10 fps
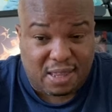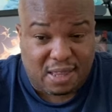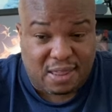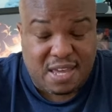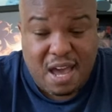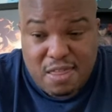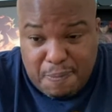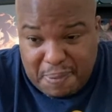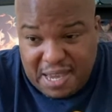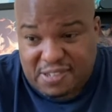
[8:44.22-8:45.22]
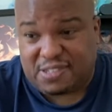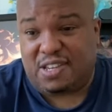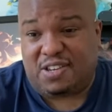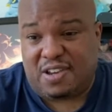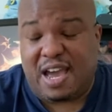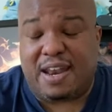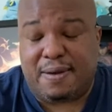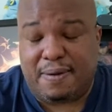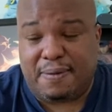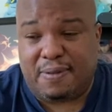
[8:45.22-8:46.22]
The other piece that you
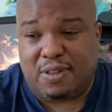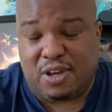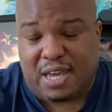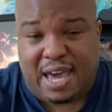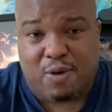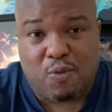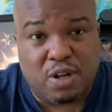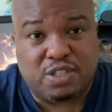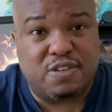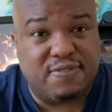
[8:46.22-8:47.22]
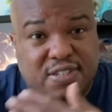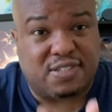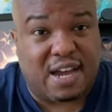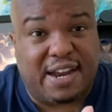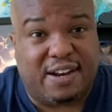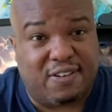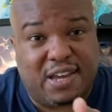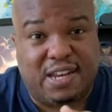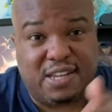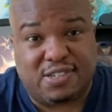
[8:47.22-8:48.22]
gotta look at, once you've decided,
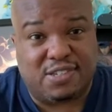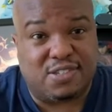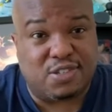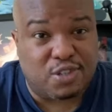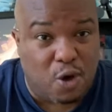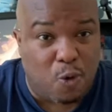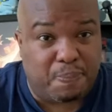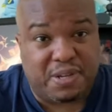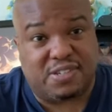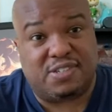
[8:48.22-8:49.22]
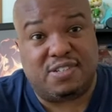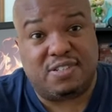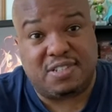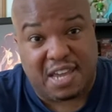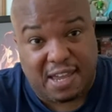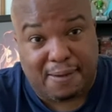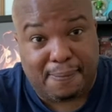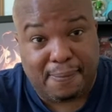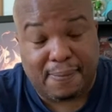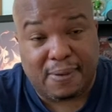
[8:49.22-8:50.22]
okay, this is the scope, this is a team,